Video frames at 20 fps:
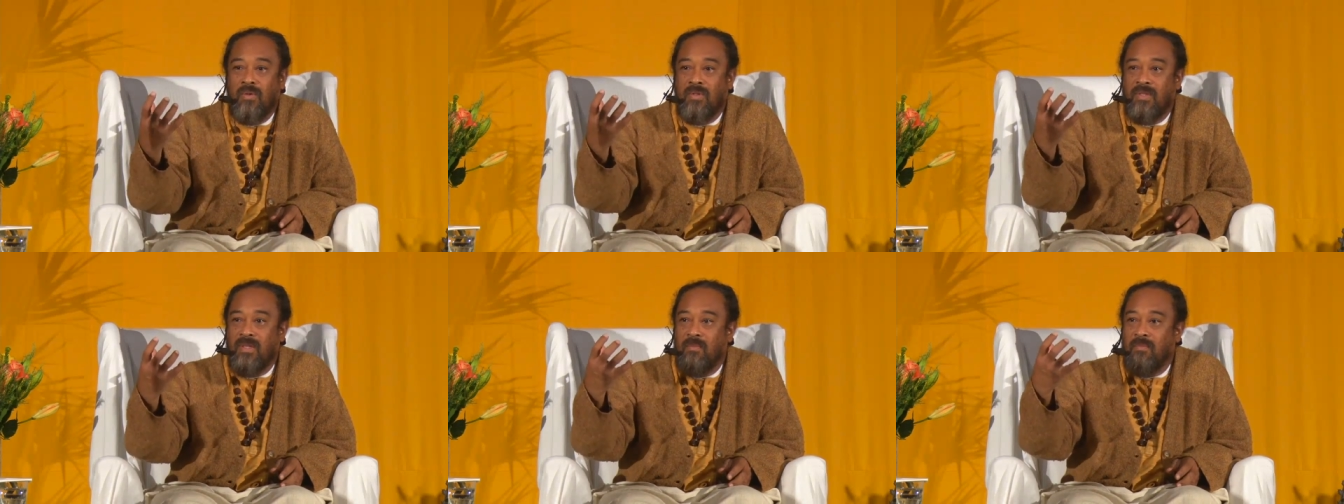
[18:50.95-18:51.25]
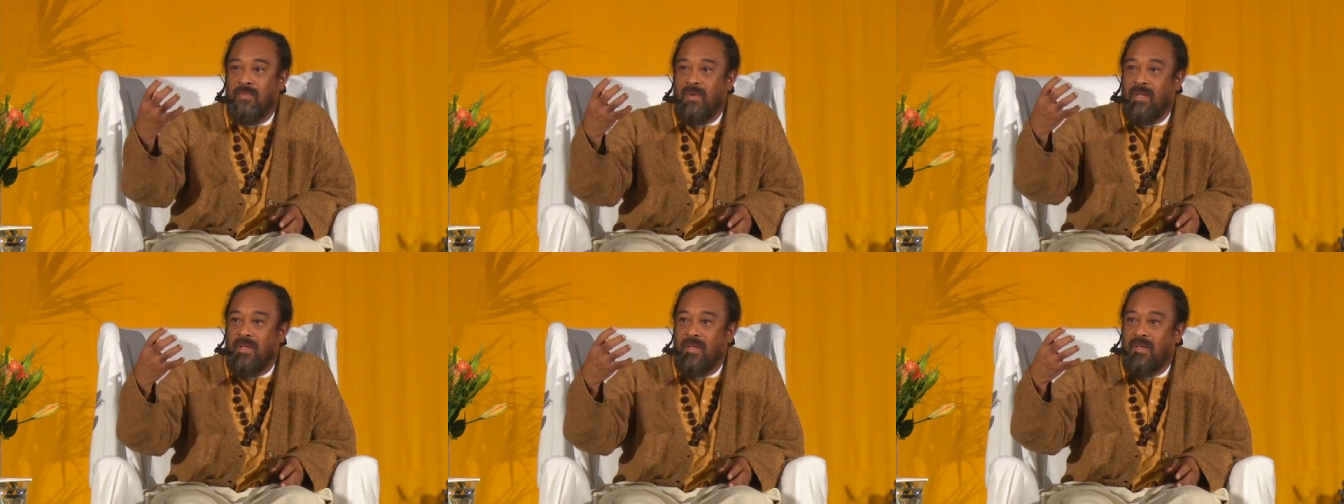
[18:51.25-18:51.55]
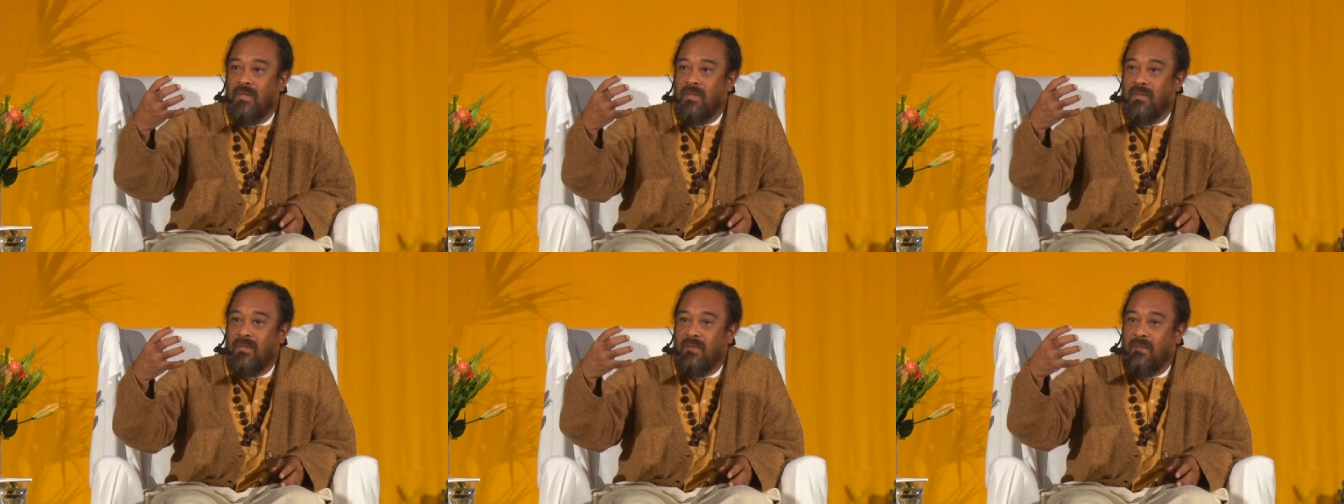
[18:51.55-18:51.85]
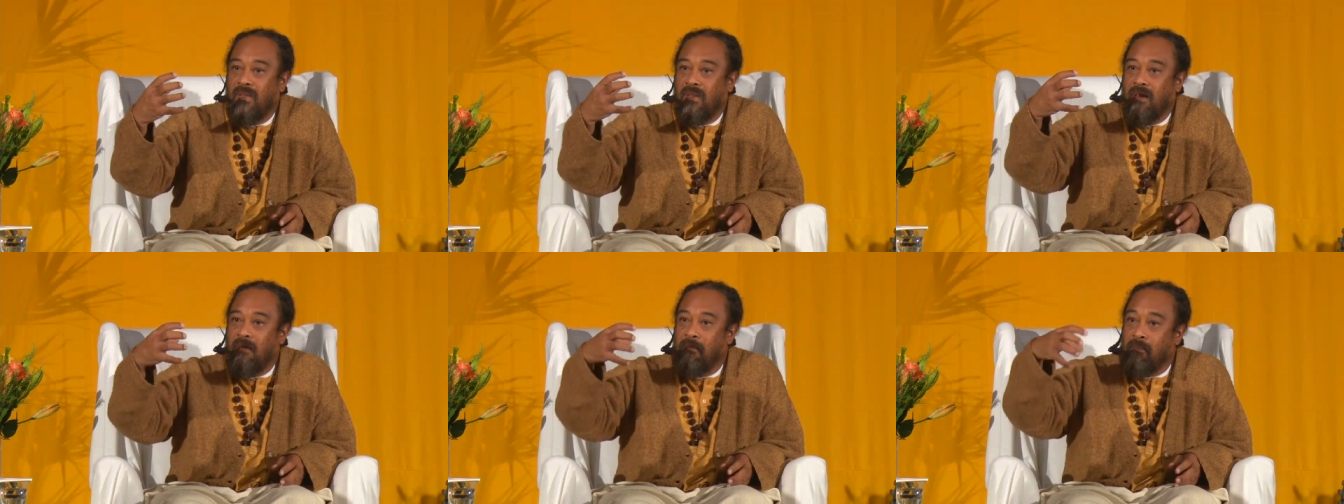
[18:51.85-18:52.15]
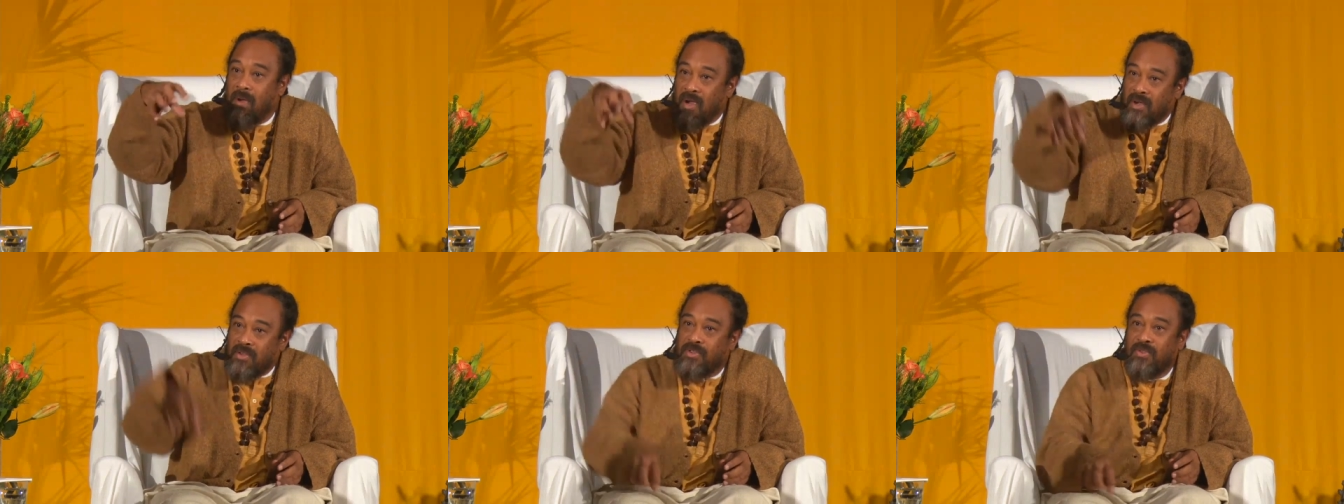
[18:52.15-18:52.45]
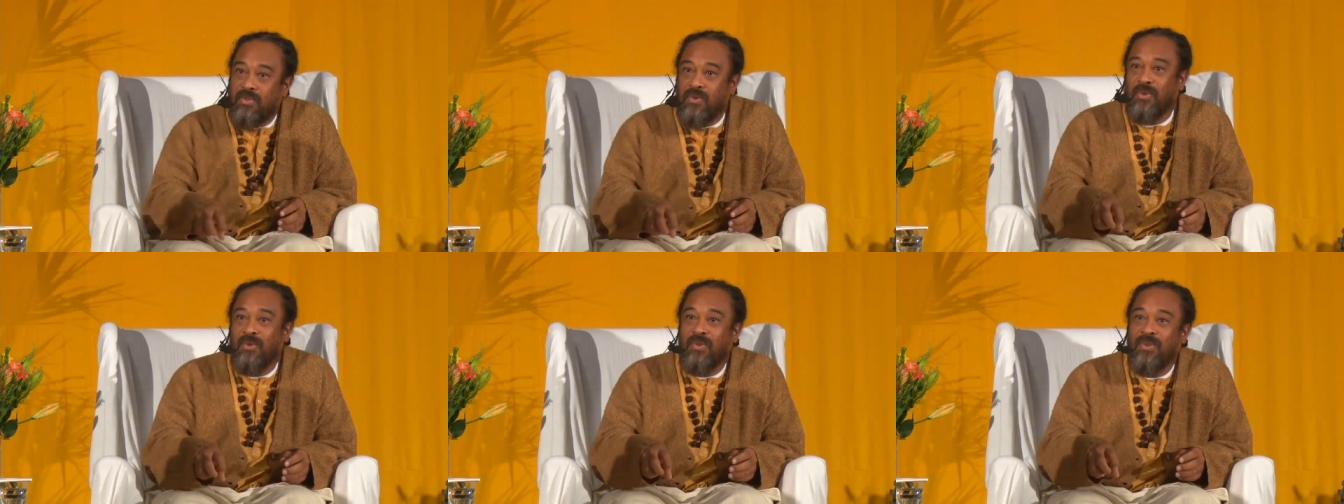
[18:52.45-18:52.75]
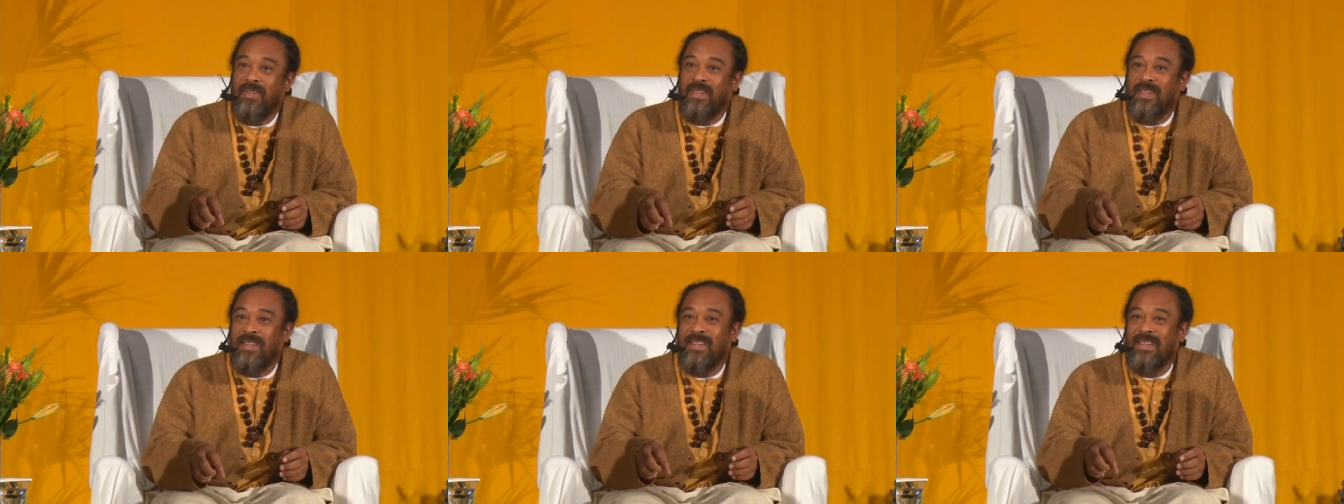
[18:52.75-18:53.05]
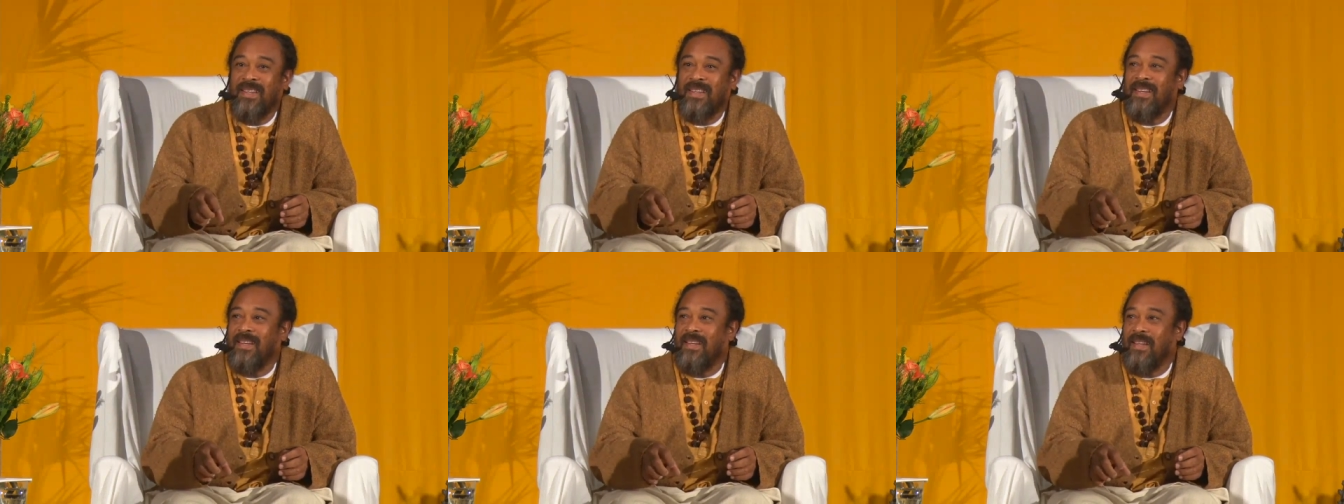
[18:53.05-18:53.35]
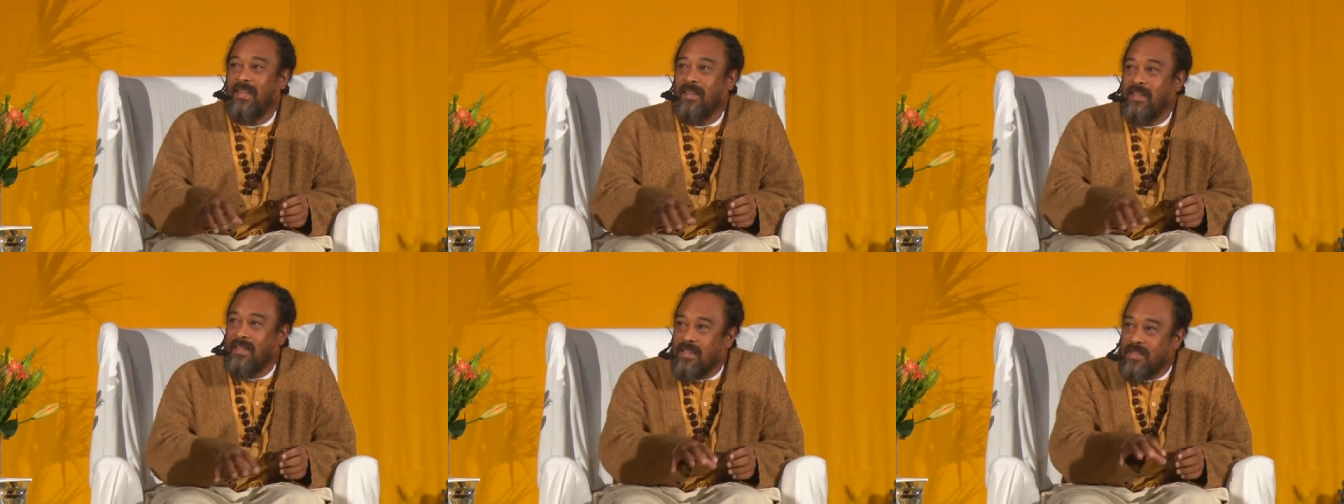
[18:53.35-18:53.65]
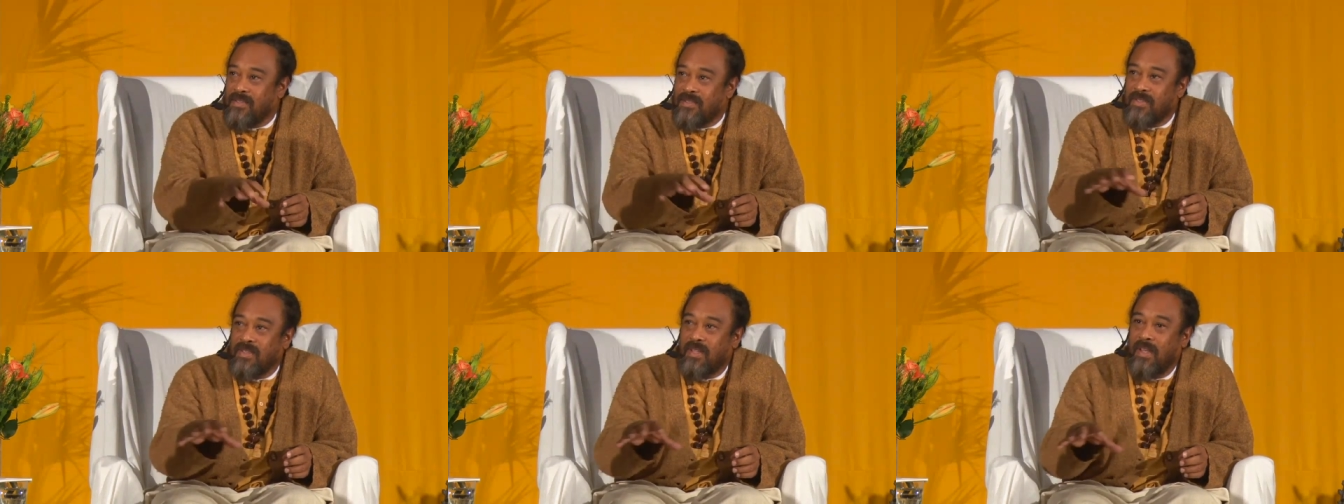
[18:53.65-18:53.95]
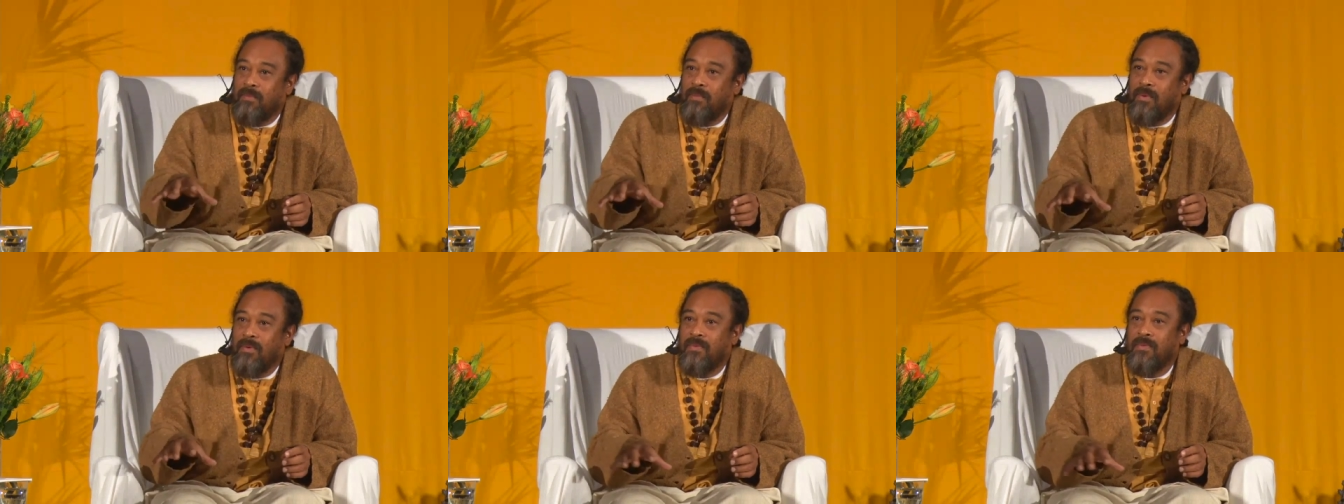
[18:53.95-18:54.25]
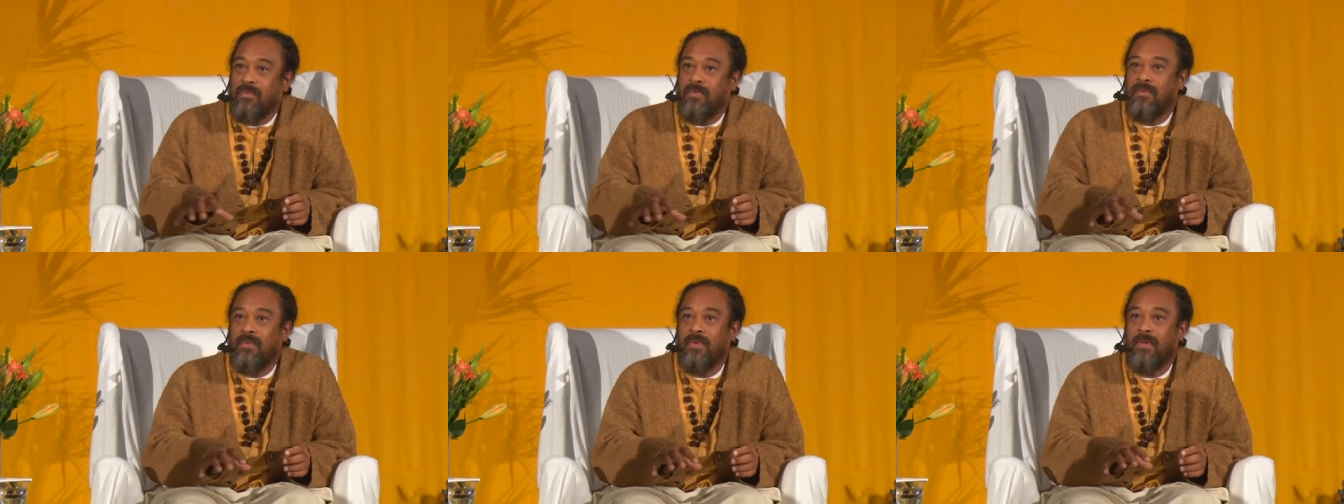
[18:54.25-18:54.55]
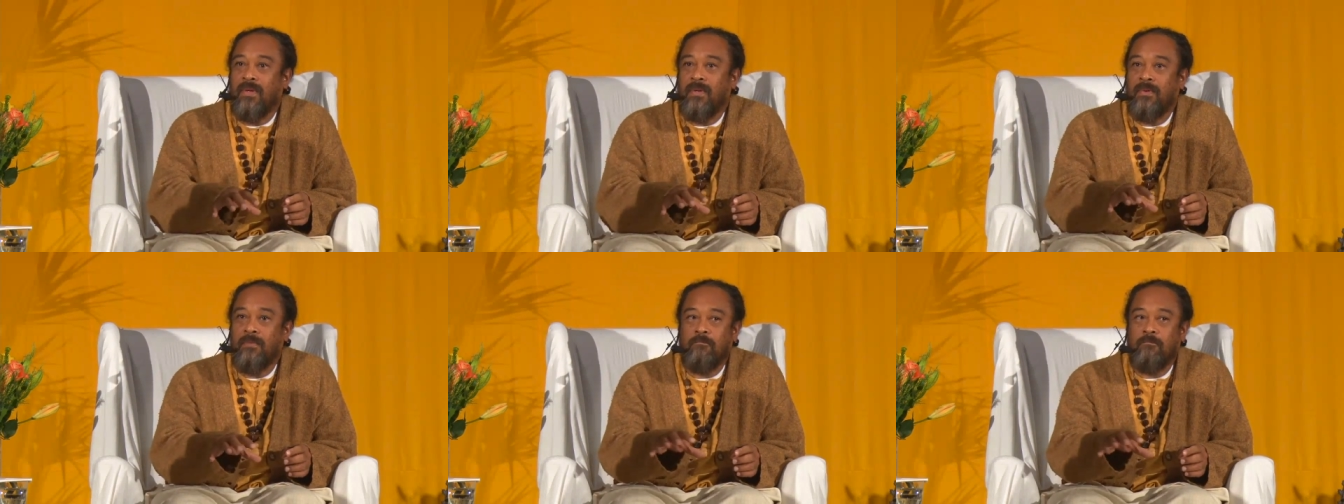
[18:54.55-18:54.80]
simply immerse you in this type of